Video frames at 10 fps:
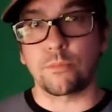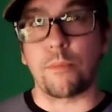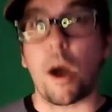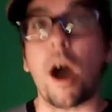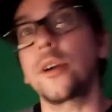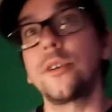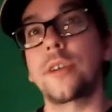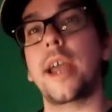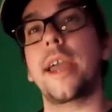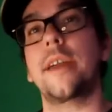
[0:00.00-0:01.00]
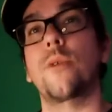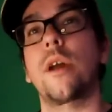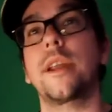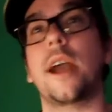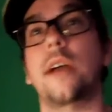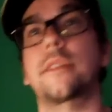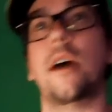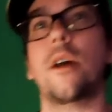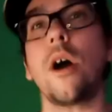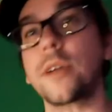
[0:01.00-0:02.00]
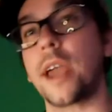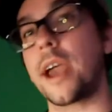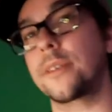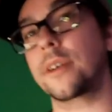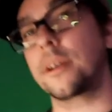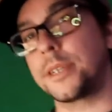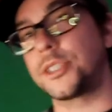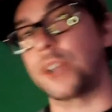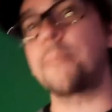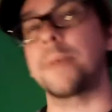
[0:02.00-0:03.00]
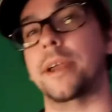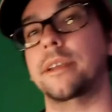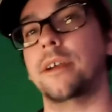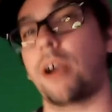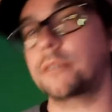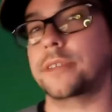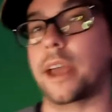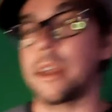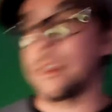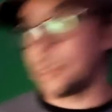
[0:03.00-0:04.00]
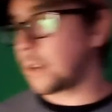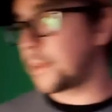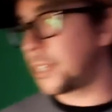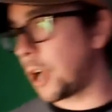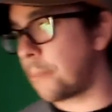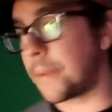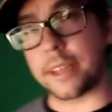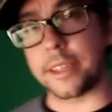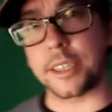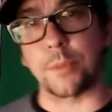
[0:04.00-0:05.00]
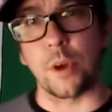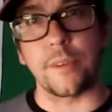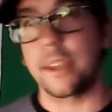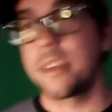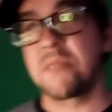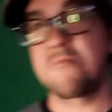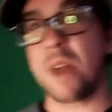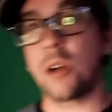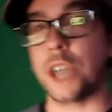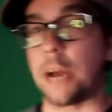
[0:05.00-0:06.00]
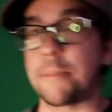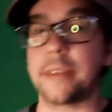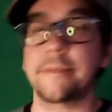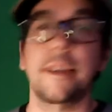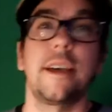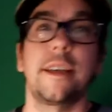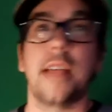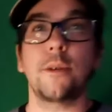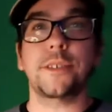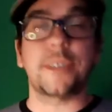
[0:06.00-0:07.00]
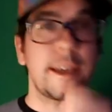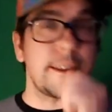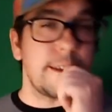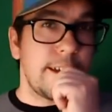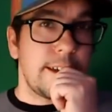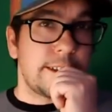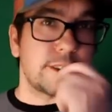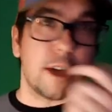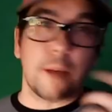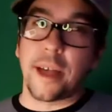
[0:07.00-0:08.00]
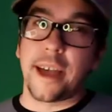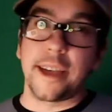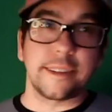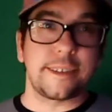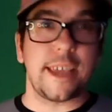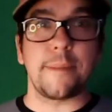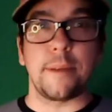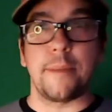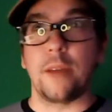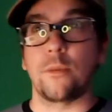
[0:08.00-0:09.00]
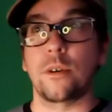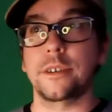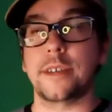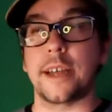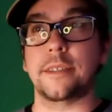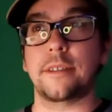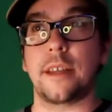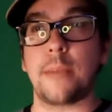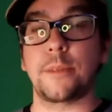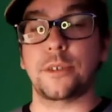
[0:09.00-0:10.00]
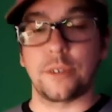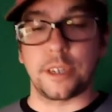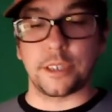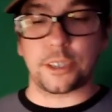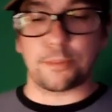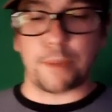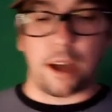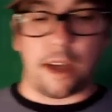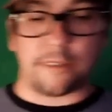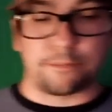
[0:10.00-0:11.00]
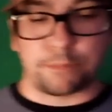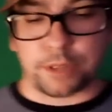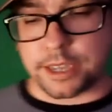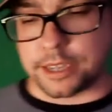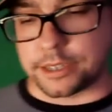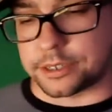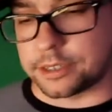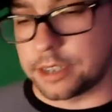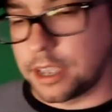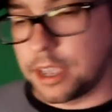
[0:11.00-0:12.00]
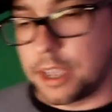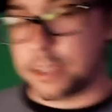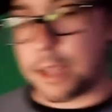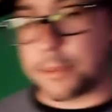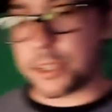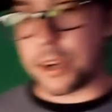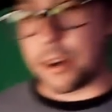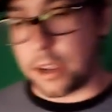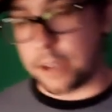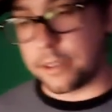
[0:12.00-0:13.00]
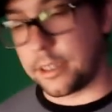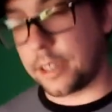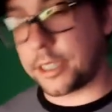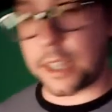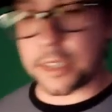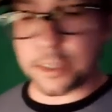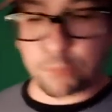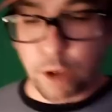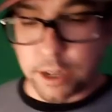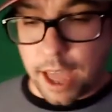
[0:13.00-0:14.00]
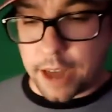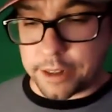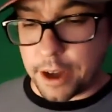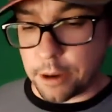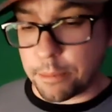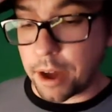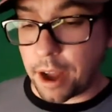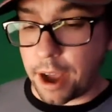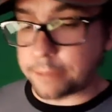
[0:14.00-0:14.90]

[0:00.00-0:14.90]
modern Diana running, I thought, okay, they're going to be jumping, aren't they? They're going to be jumping in this movie. No jumping. That was it. So I'm like, damn it, man. Where is that Amazonian spinoff? Please. Themyscira, let's bring that in there. But